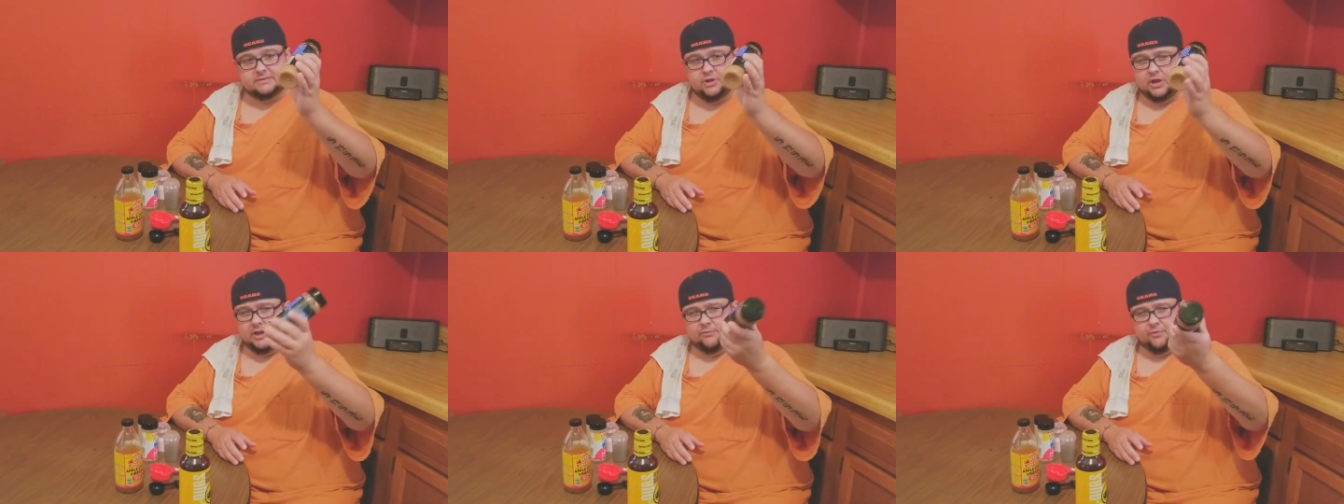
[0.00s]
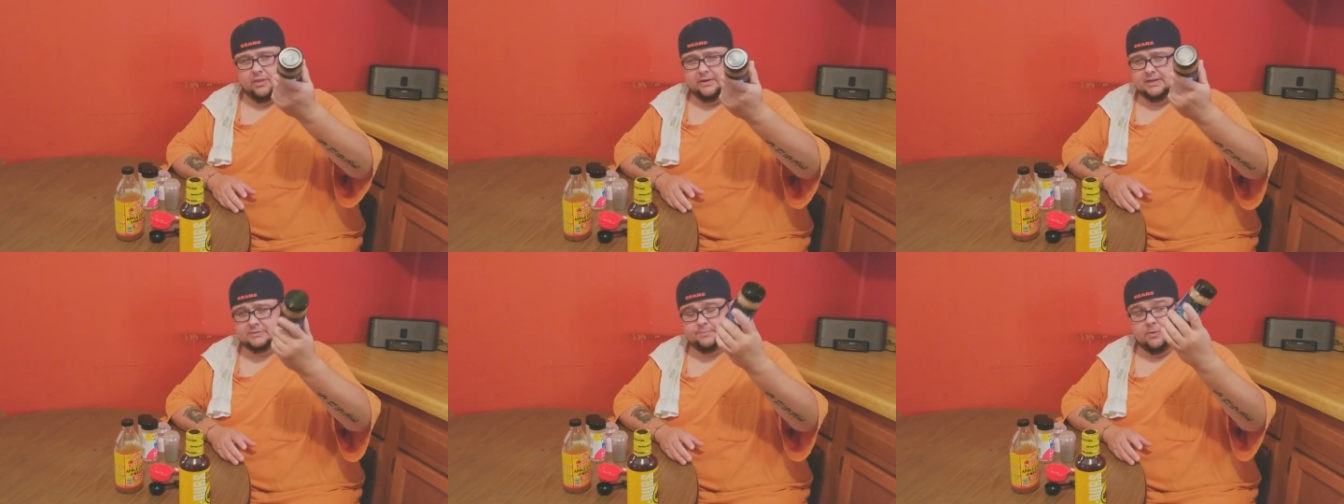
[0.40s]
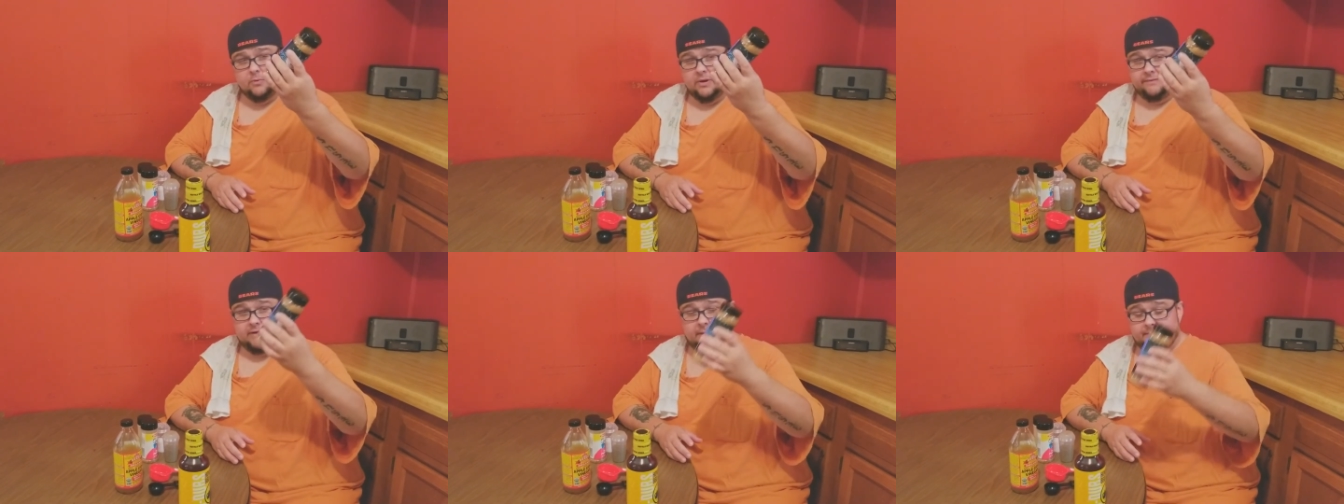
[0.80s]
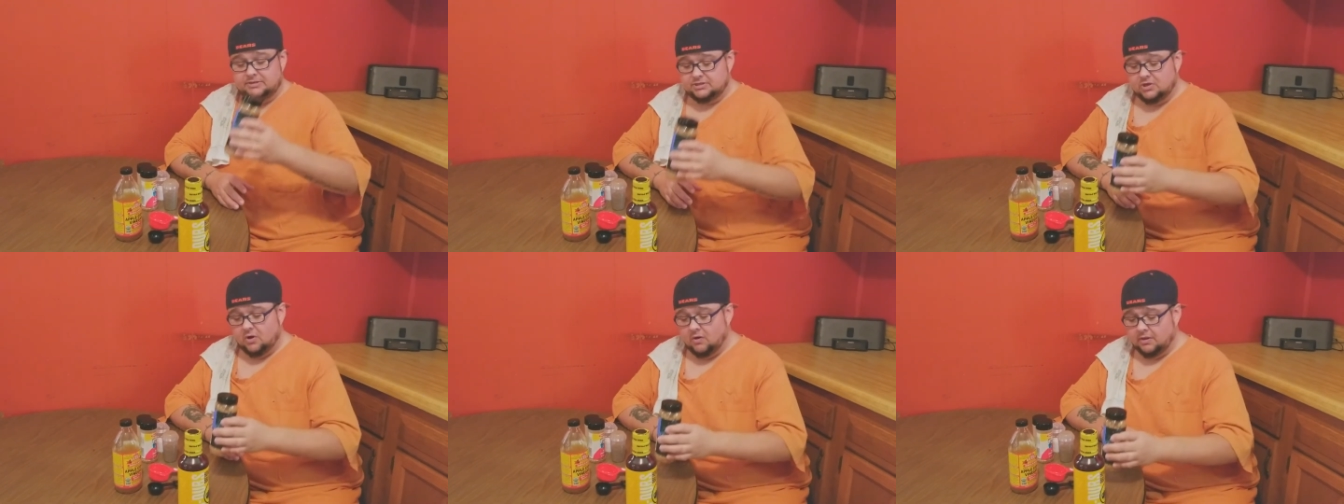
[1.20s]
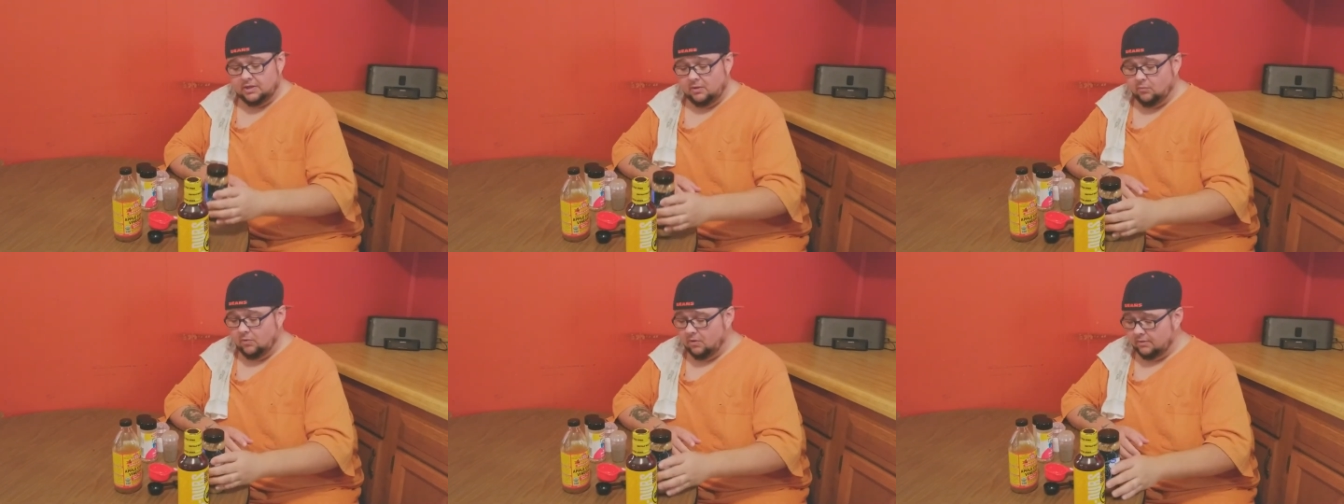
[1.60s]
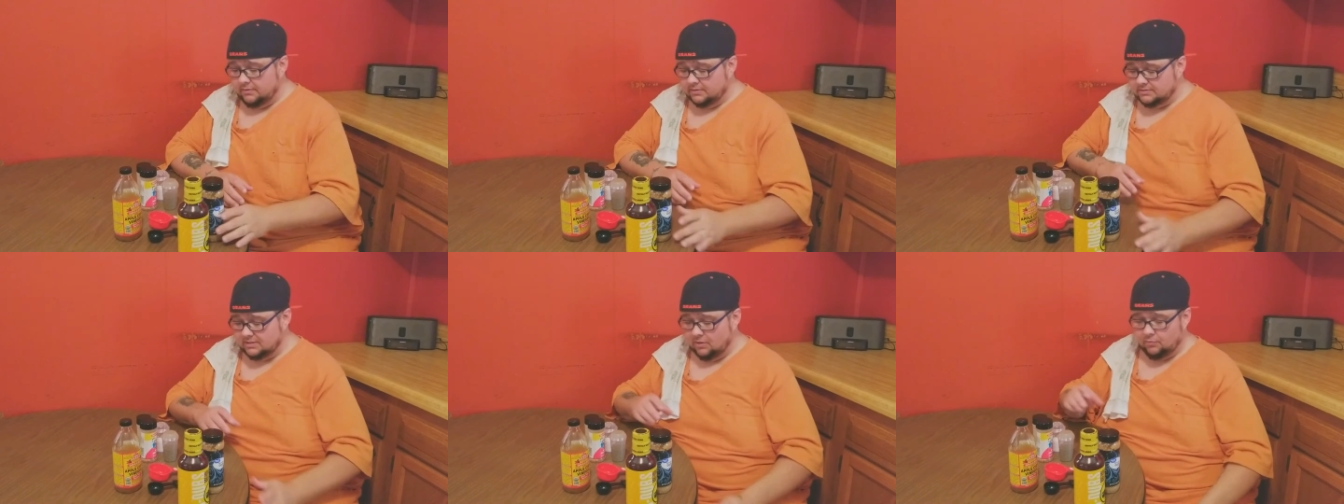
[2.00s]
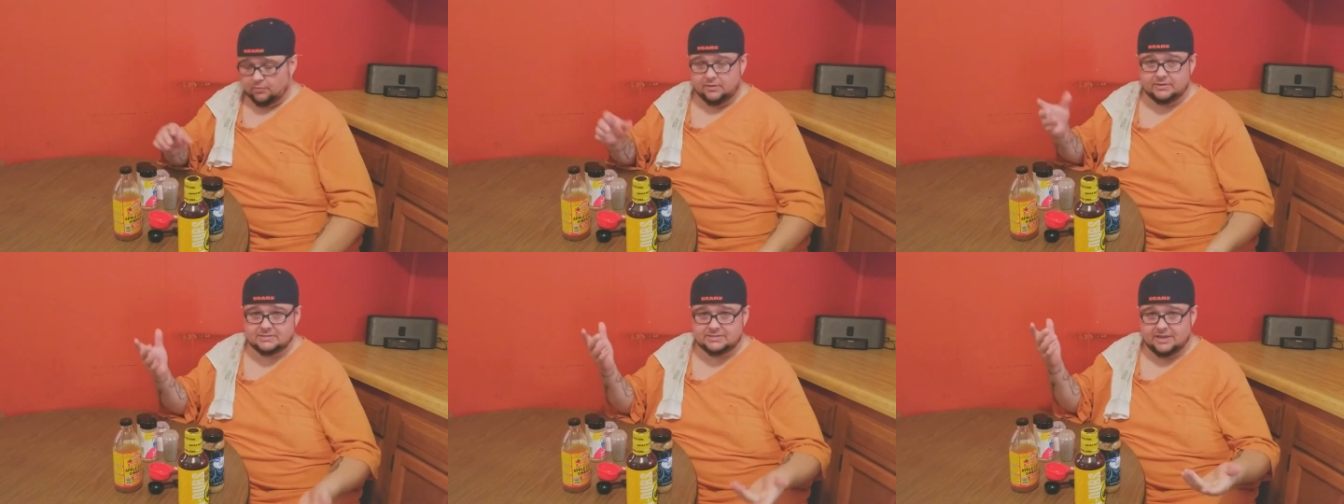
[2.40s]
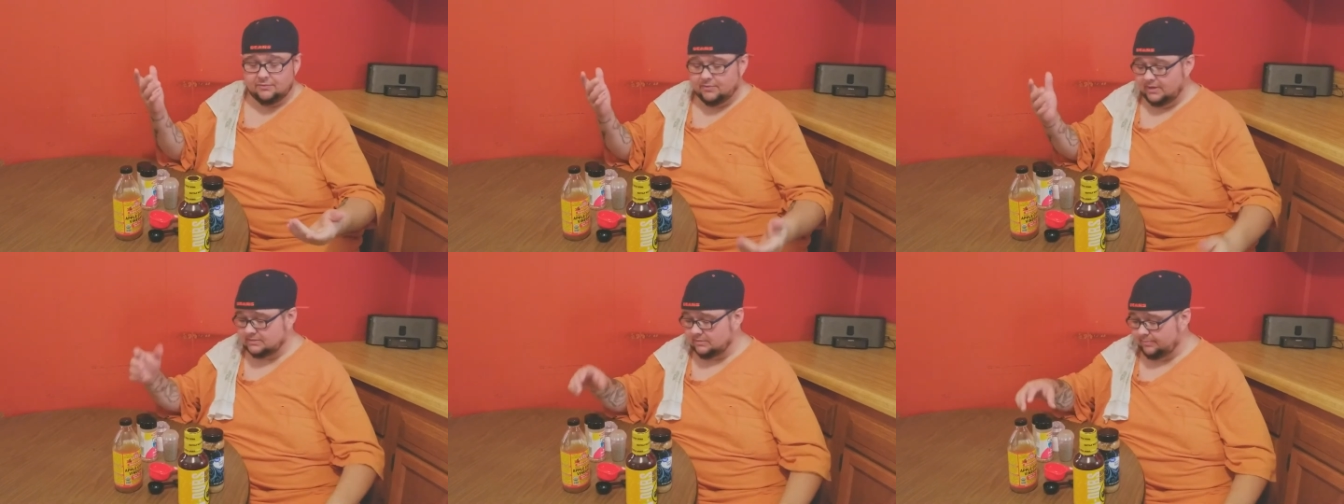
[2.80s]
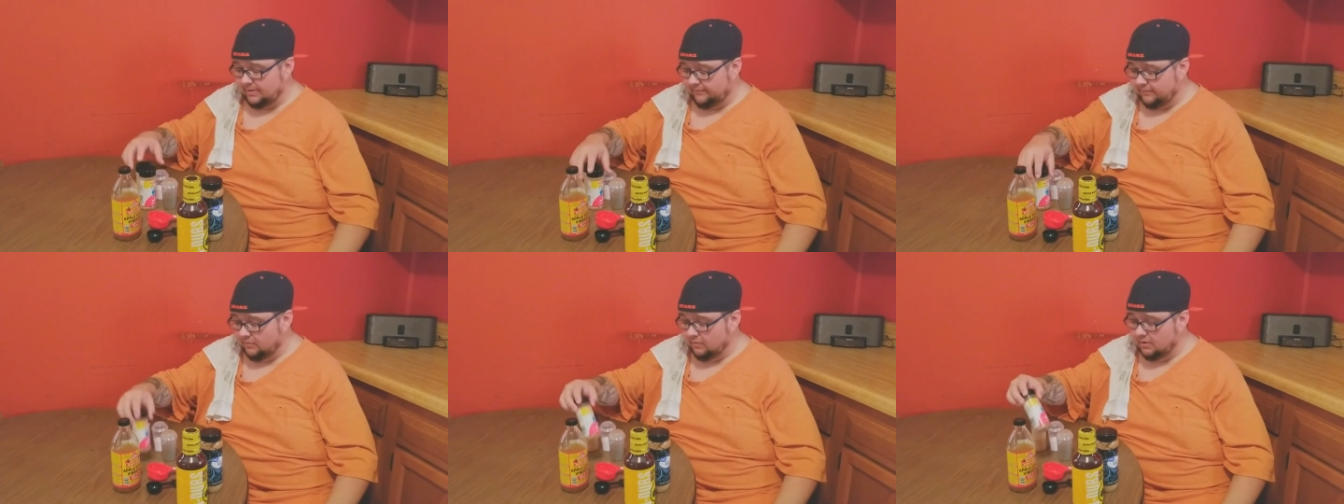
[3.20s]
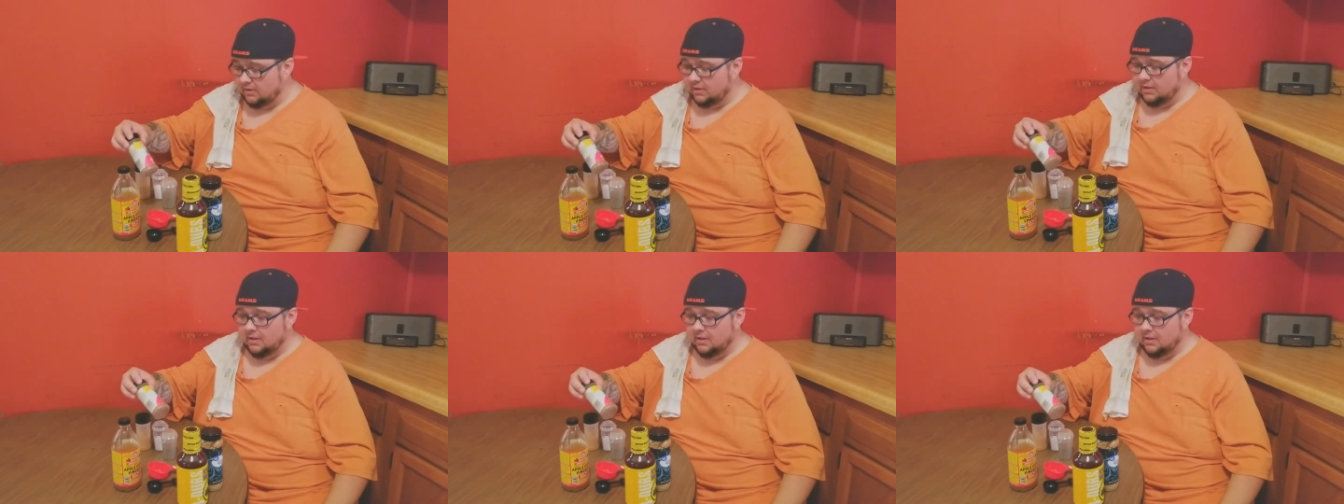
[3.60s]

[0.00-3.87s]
You can really just put how much garlic you want. There's no really set recipe for it.